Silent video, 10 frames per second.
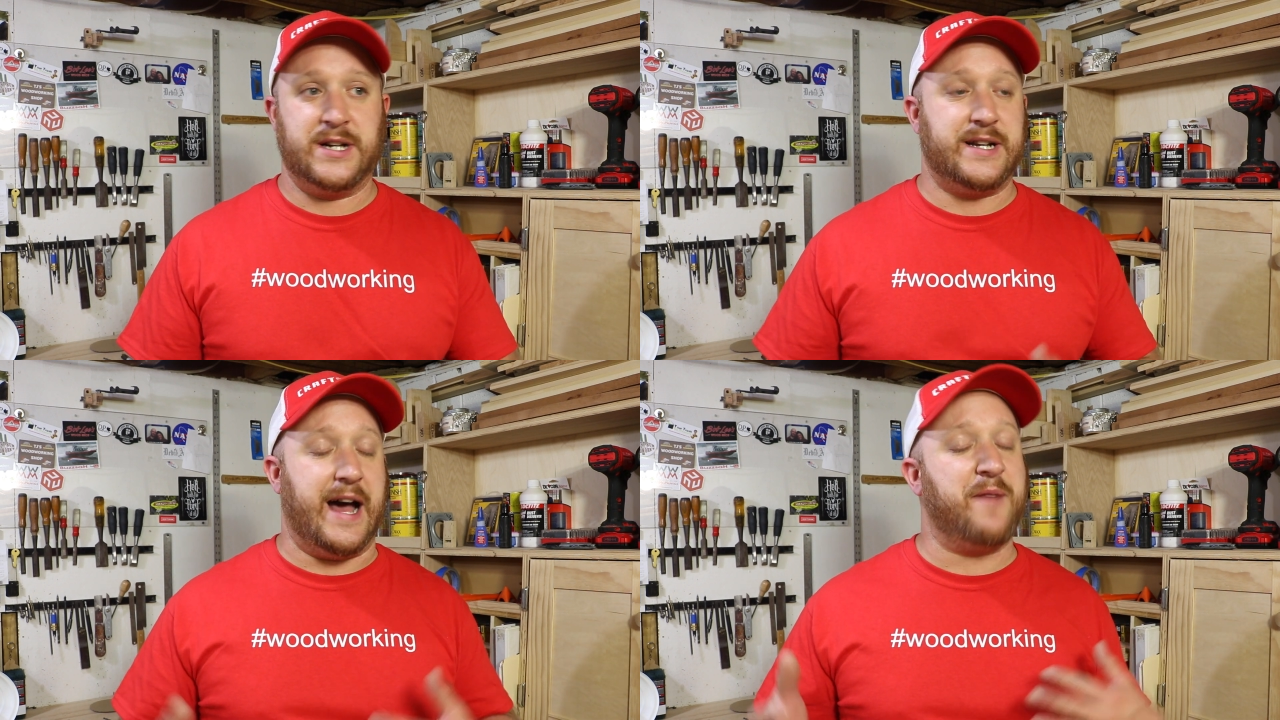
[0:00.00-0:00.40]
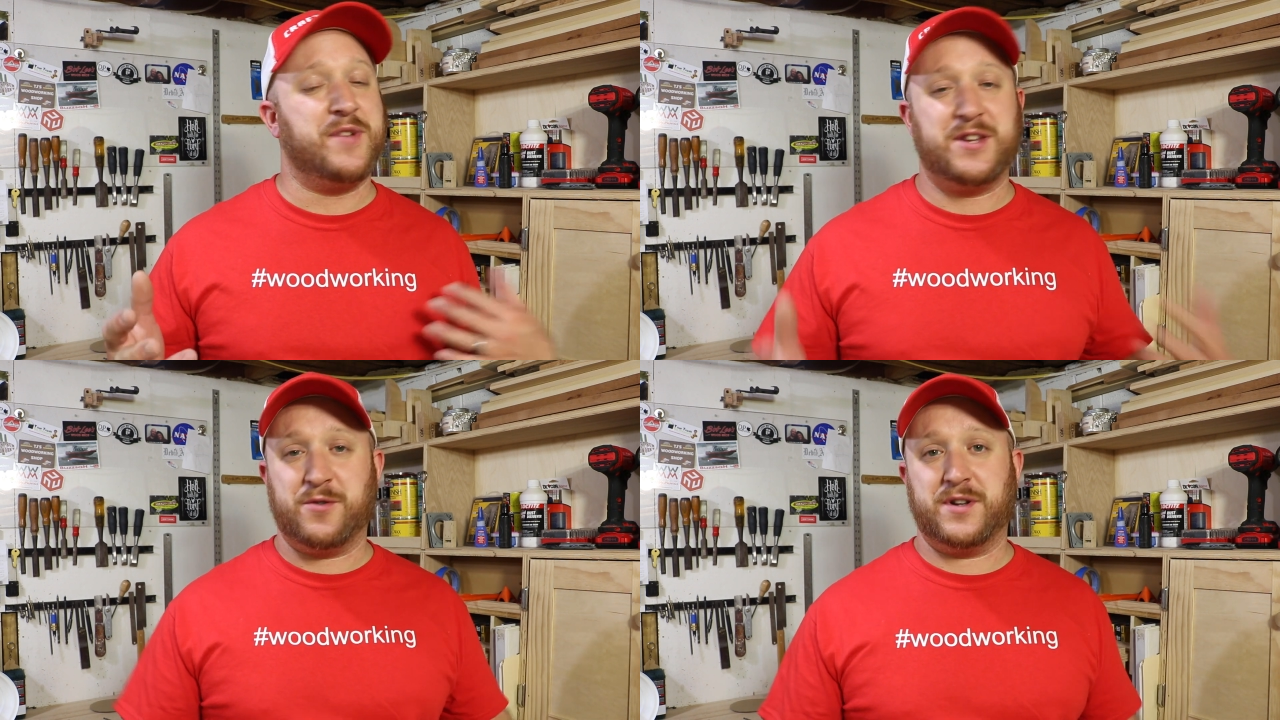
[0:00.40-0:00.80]
Now, I've
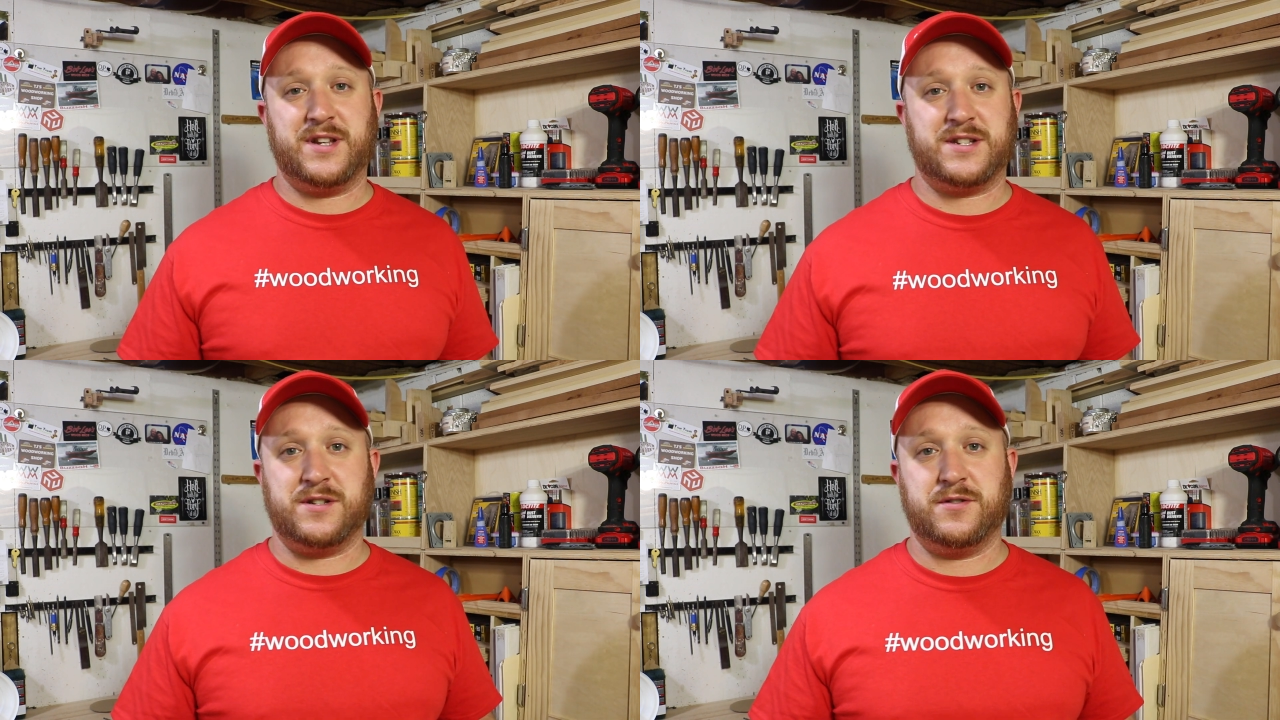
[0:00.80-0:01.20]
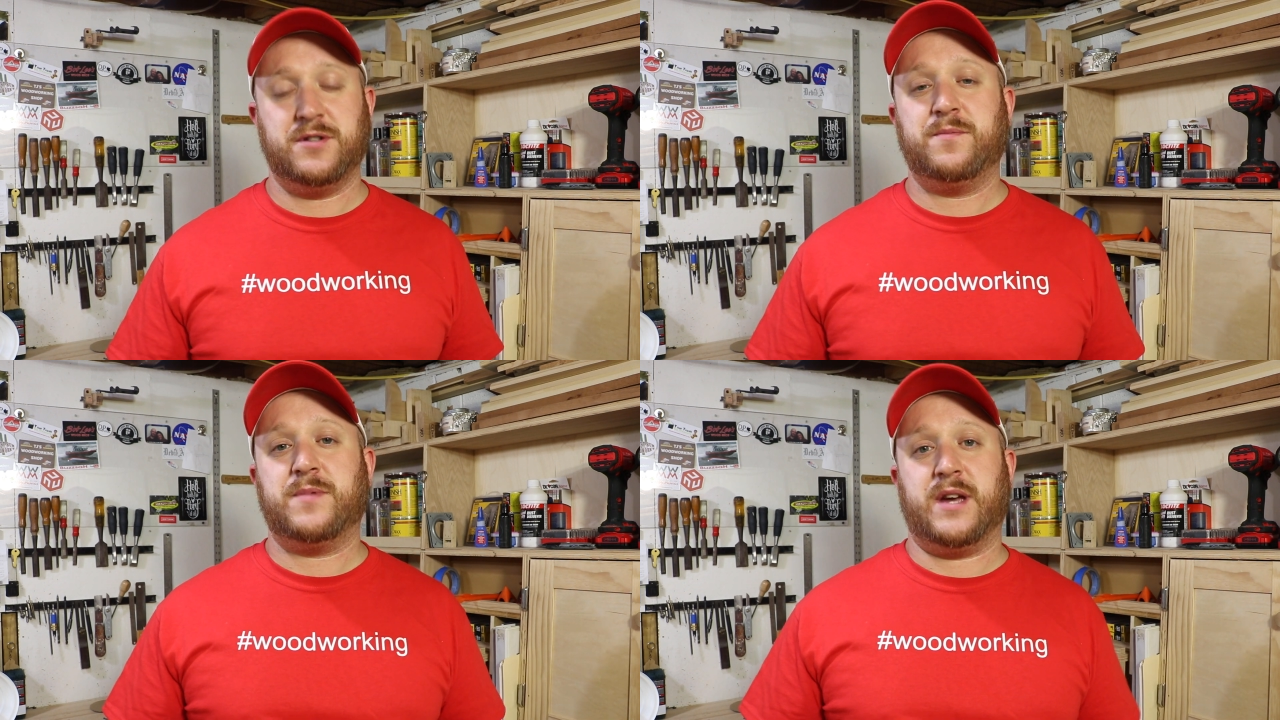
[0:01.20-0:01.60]
been doing this
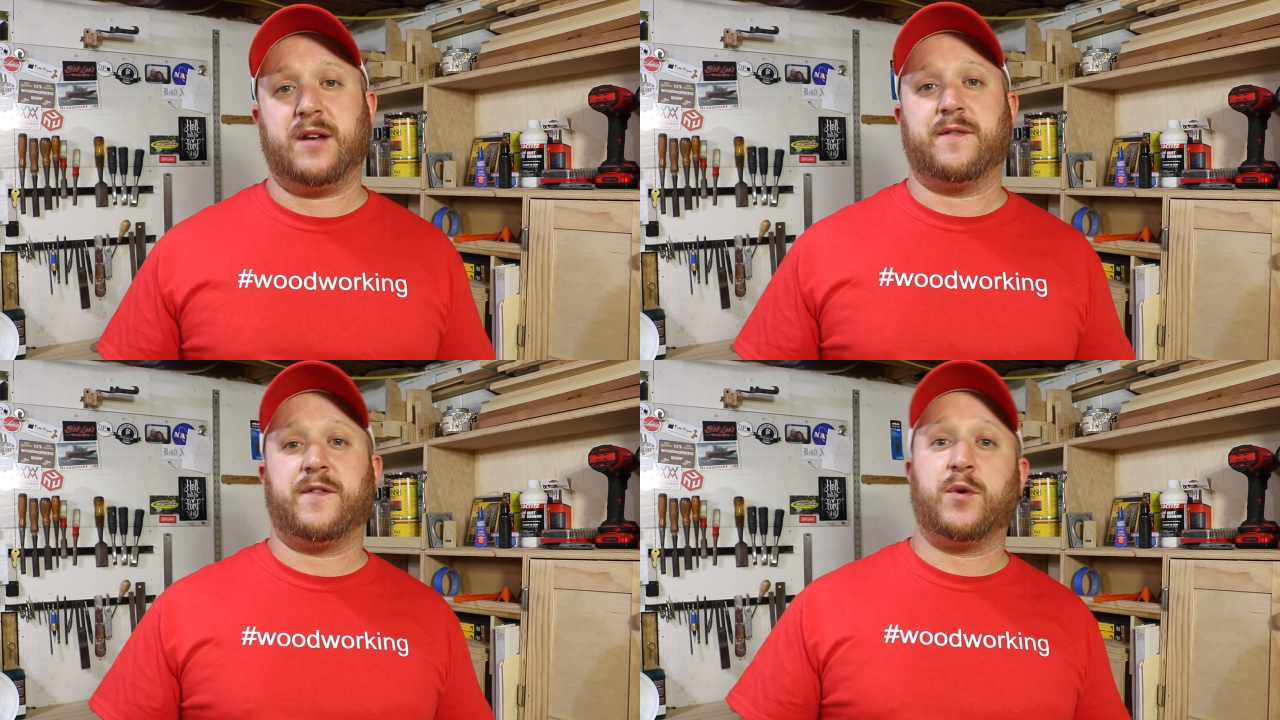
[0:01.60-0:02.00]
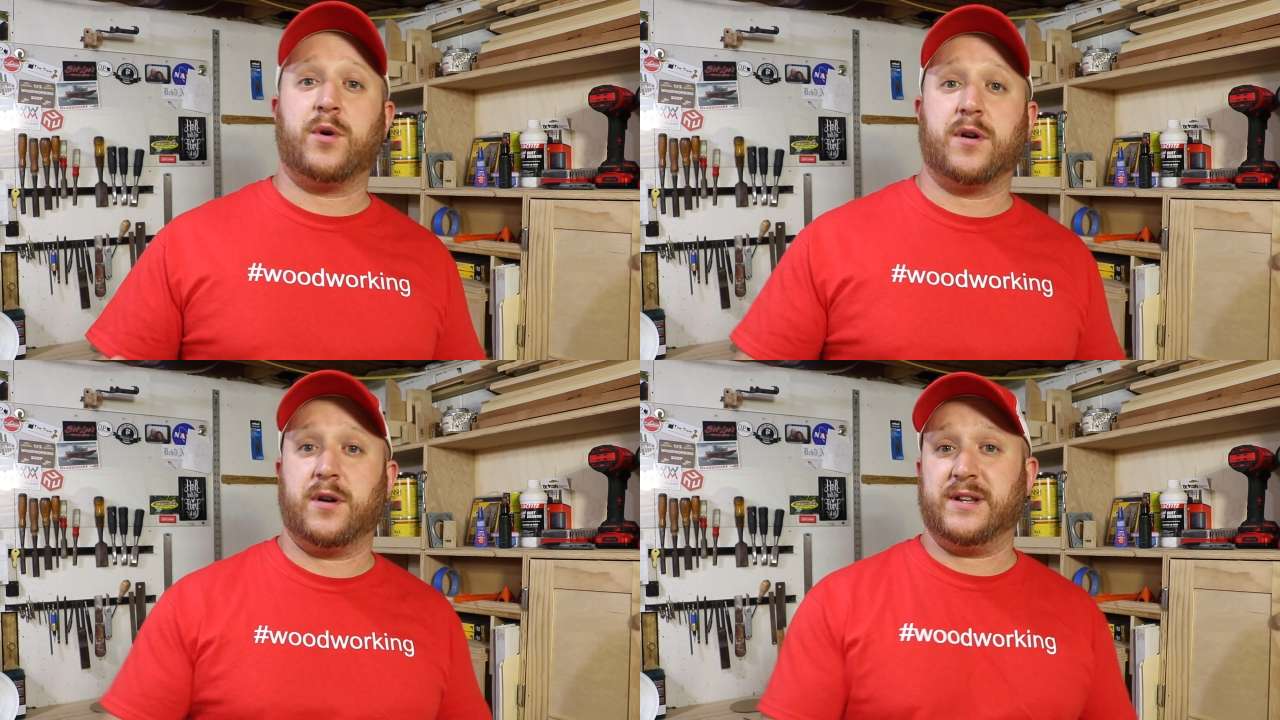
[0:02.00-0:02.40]
YouTube thing for